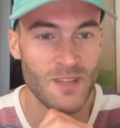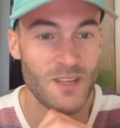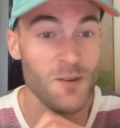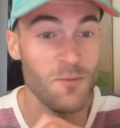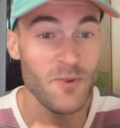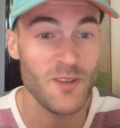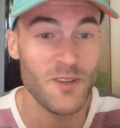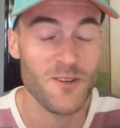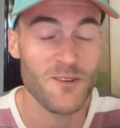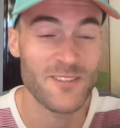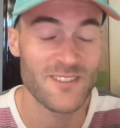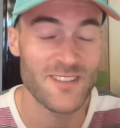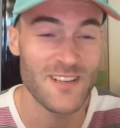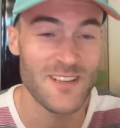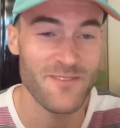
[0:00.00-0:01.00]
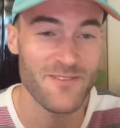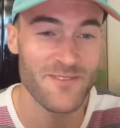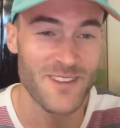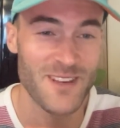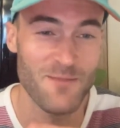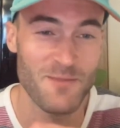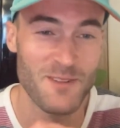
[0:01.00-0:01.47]
Could be you, Steve.
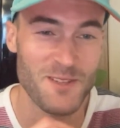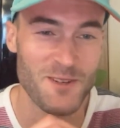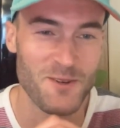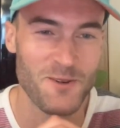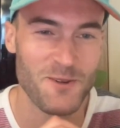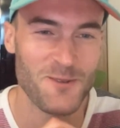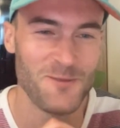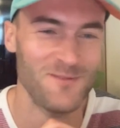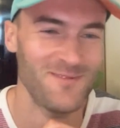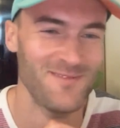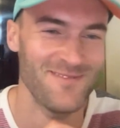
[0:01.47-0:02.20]
That would be so cool.